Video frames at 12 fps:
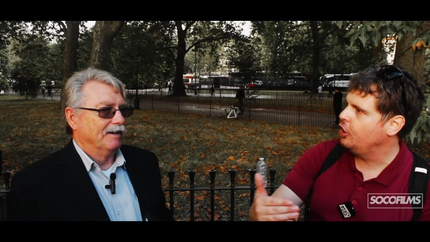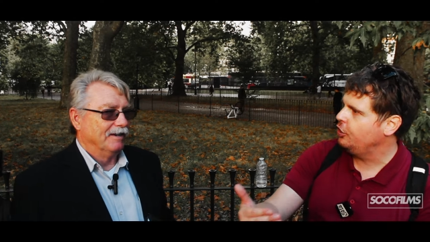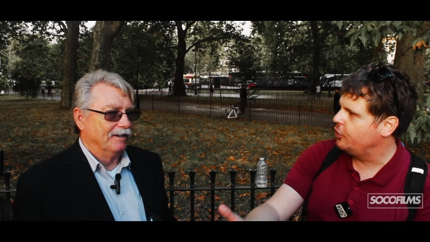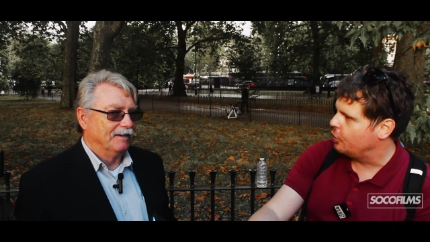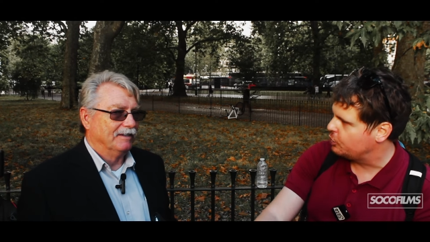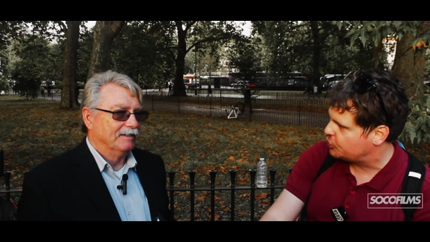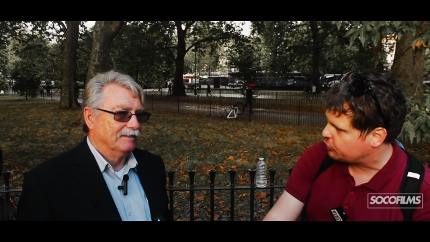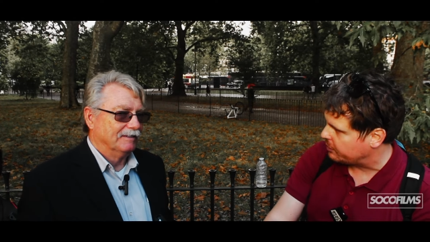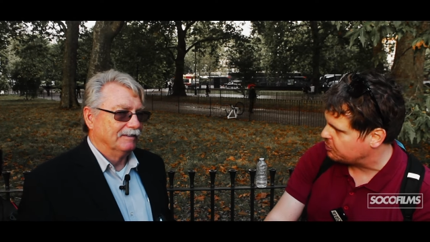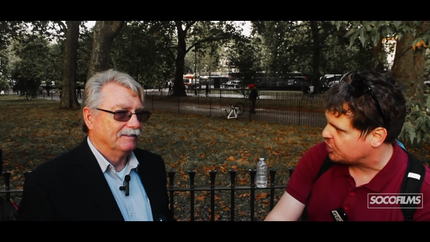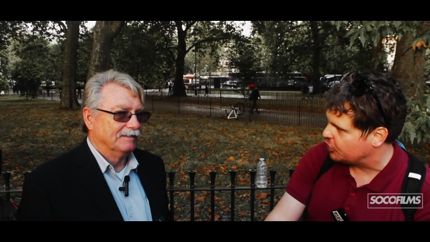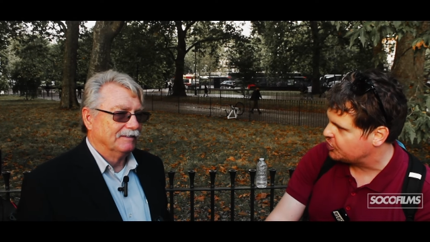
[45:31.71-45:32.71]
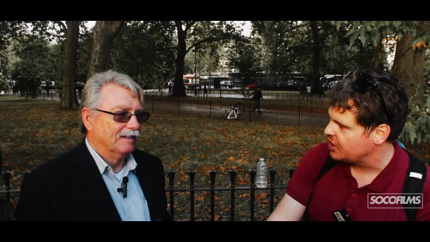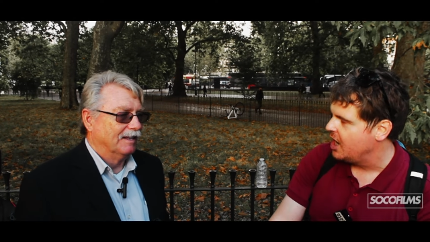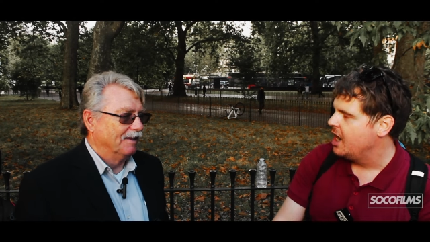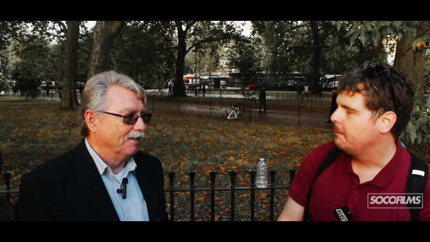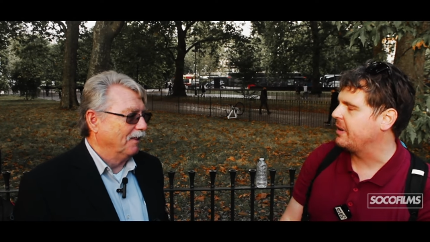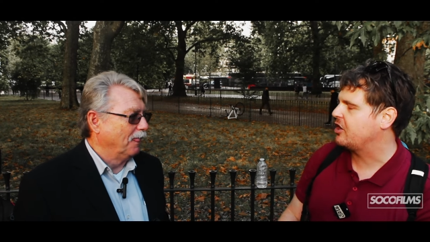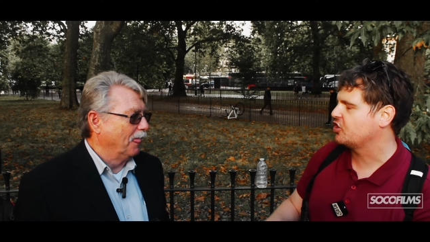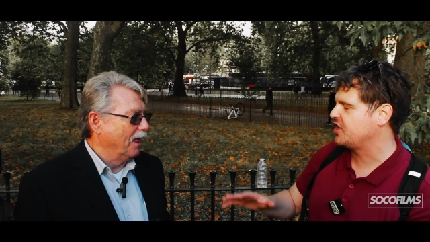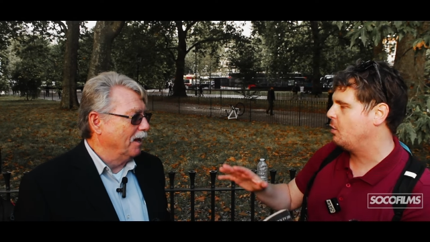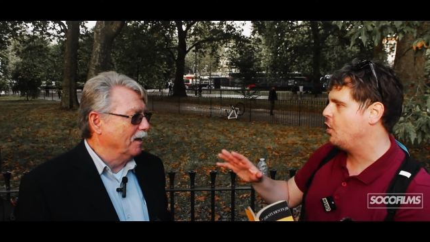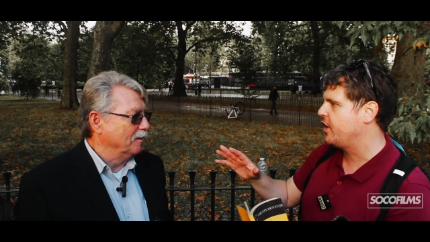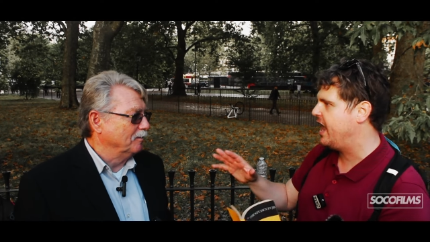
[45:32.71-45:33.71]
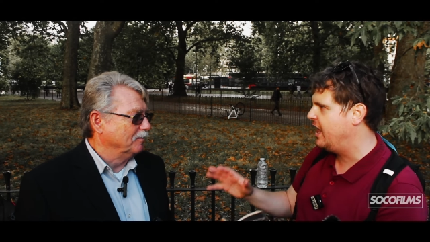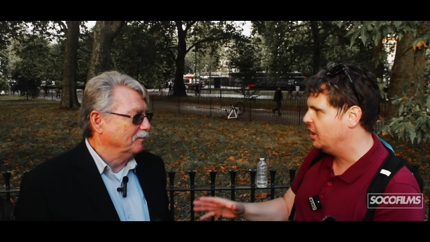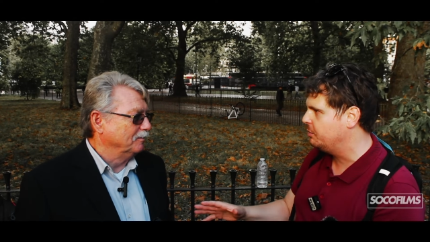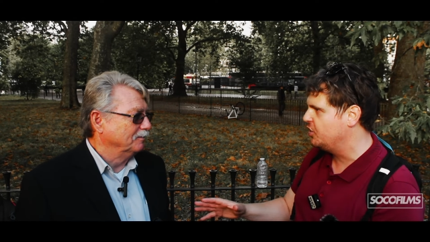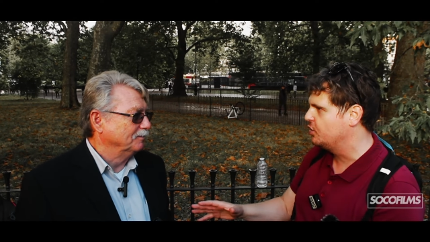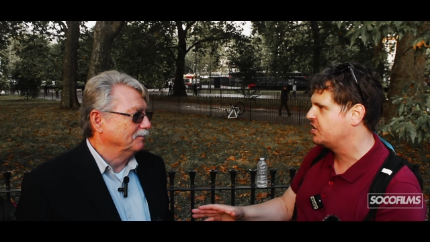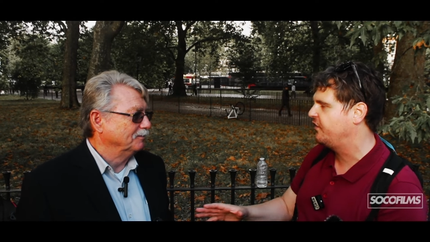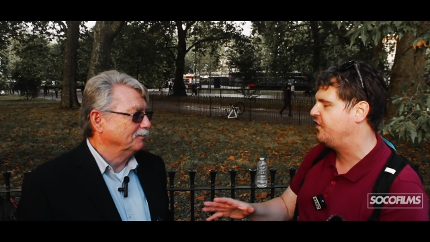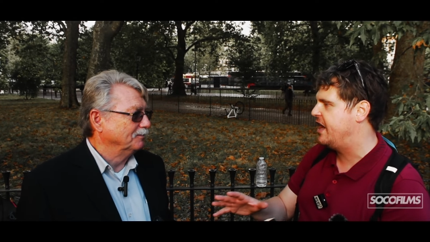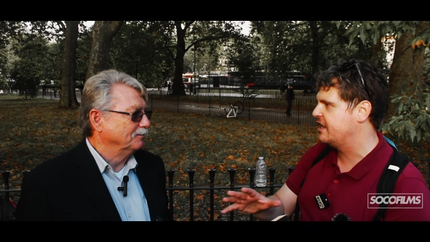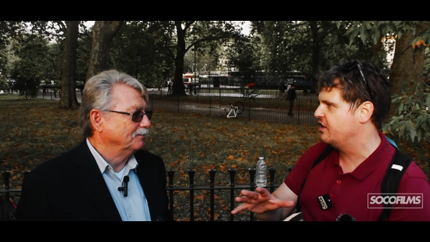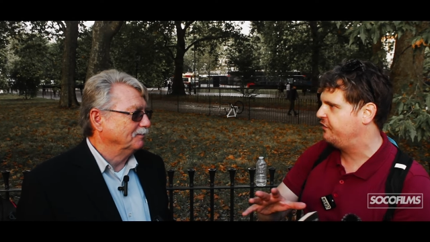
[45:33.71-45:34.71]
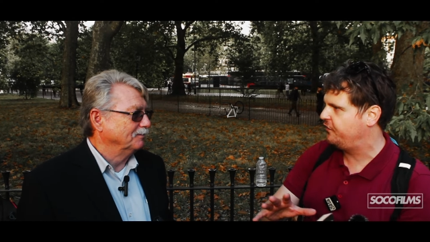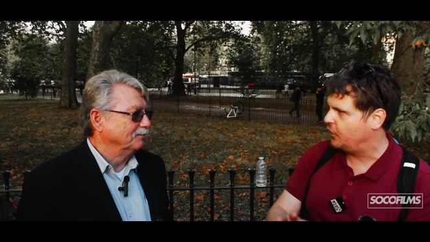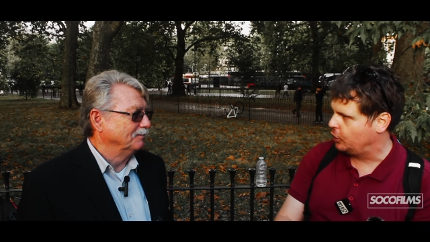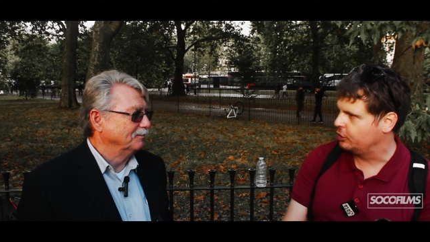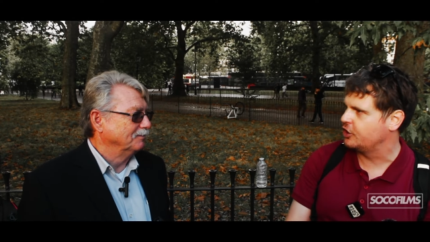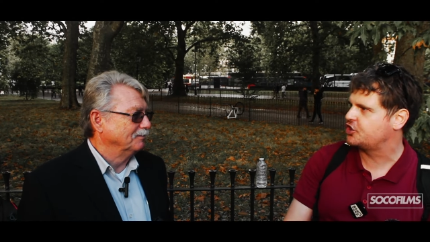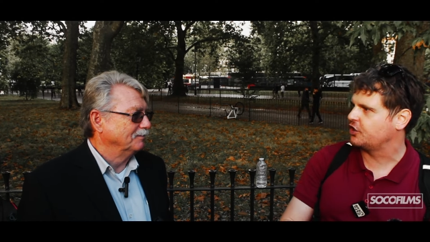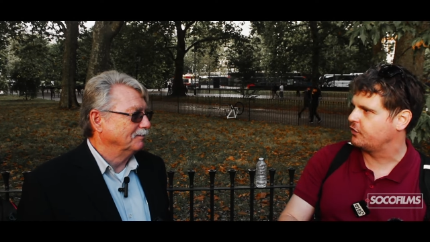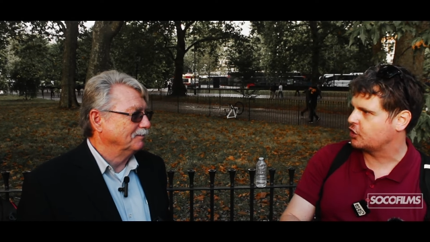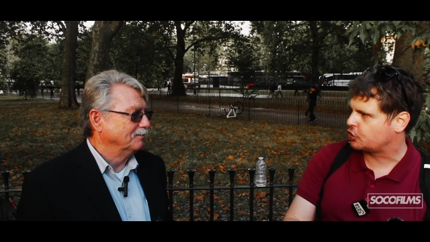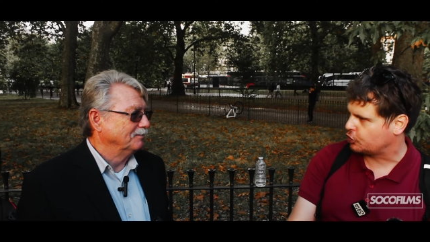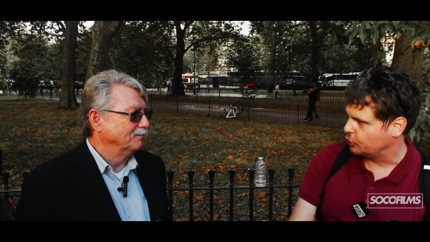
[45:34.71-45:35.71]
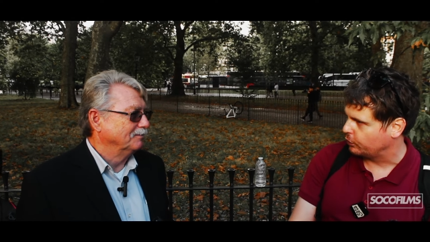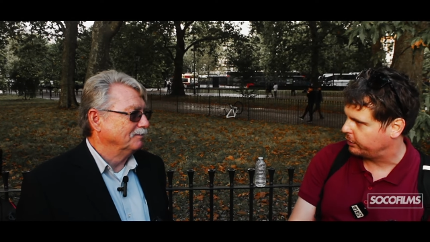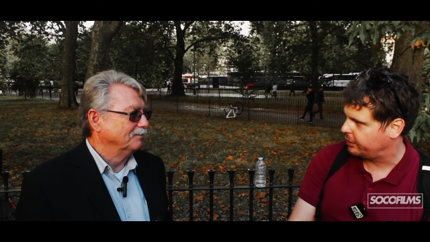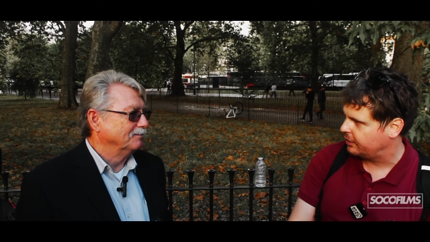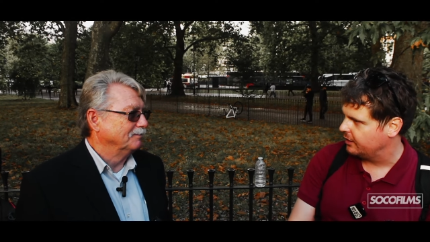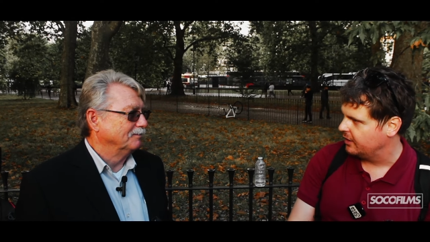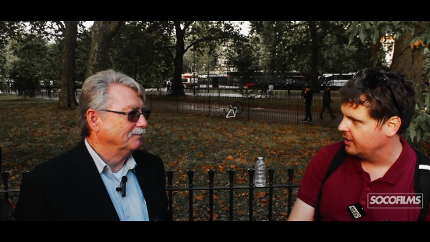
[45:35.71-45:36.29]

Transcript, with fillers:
Speaker 1: on those Scriptures, because I want to help you to find the fullness of the truth.